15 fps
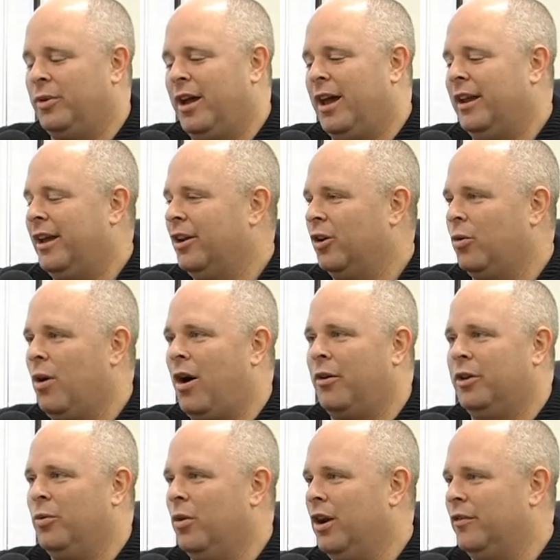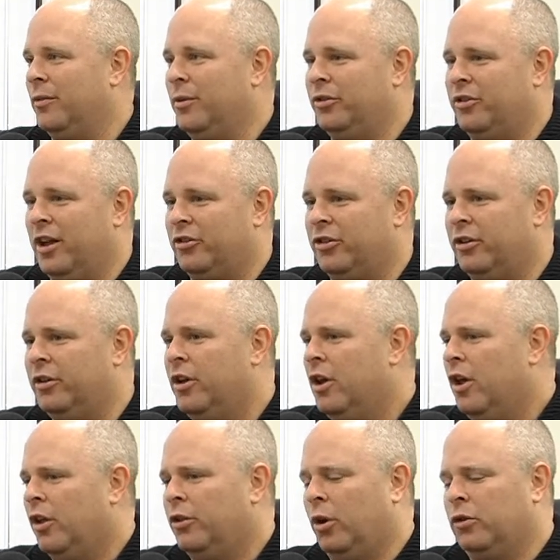We got to get a quality one every possession.
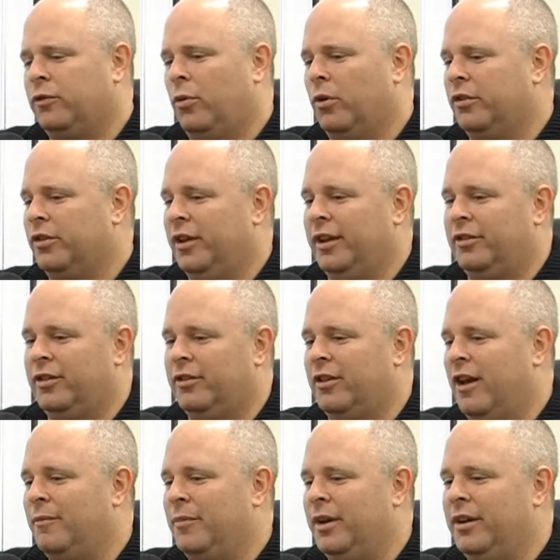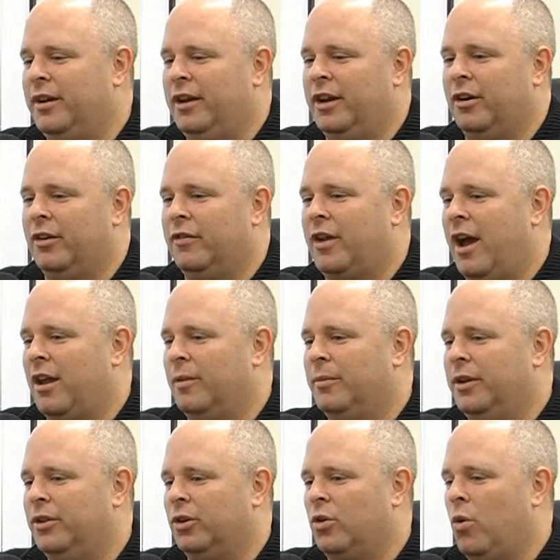Those four things, since I've been here, have kind of
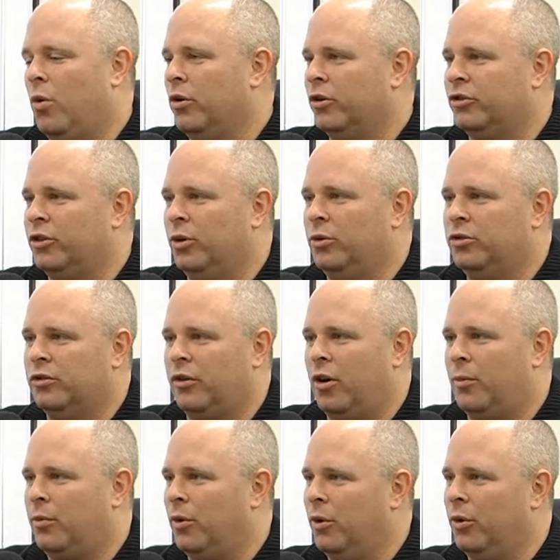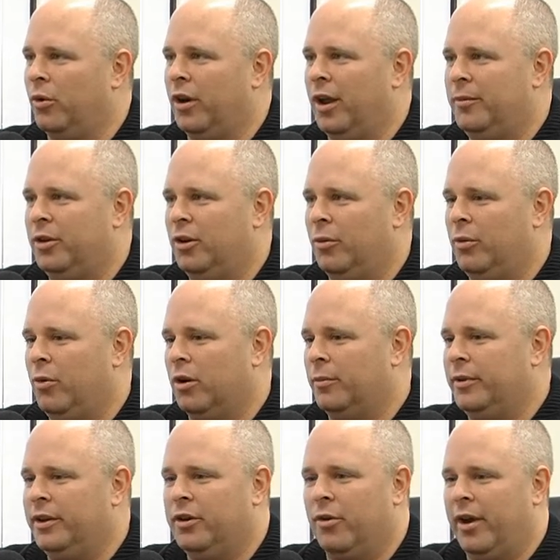been the cornerstones of our program. We want to
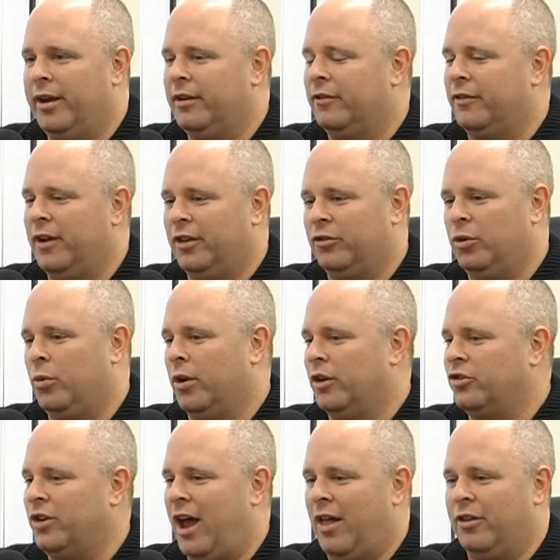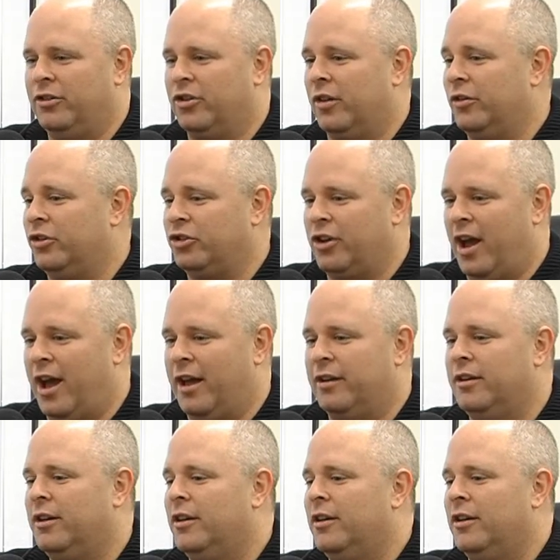be great defense. We want to challenge every shot.
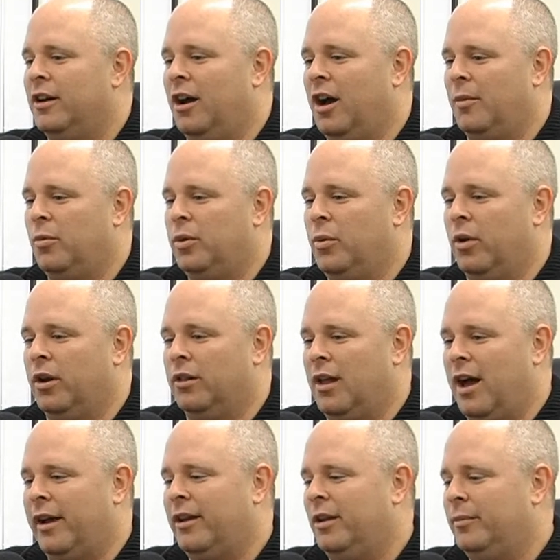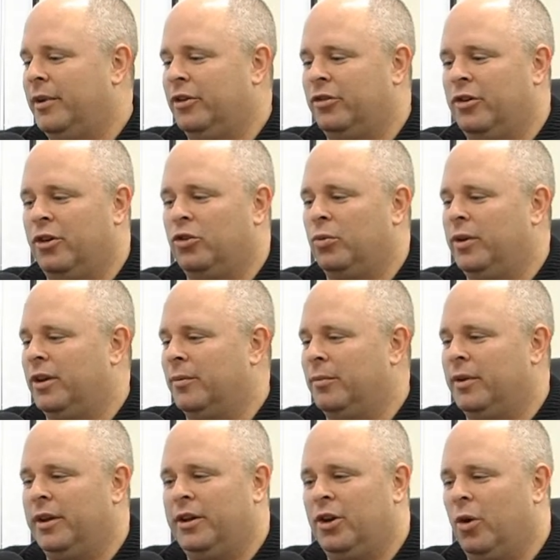But we want to lock in and be as good as we can
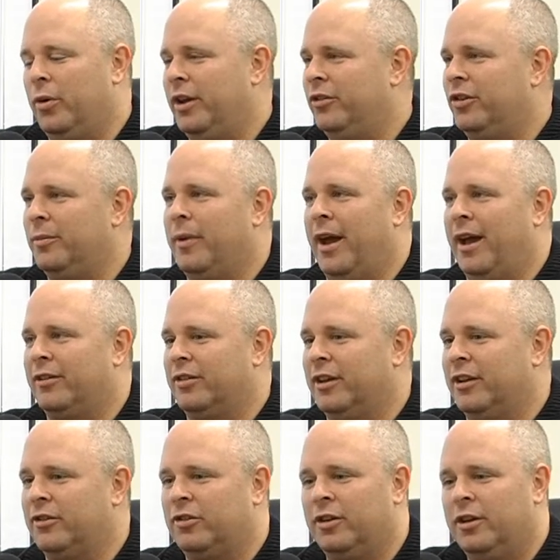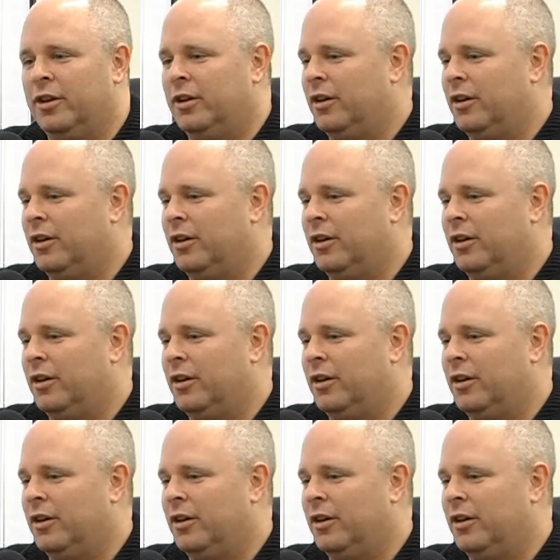be. No easy baskets.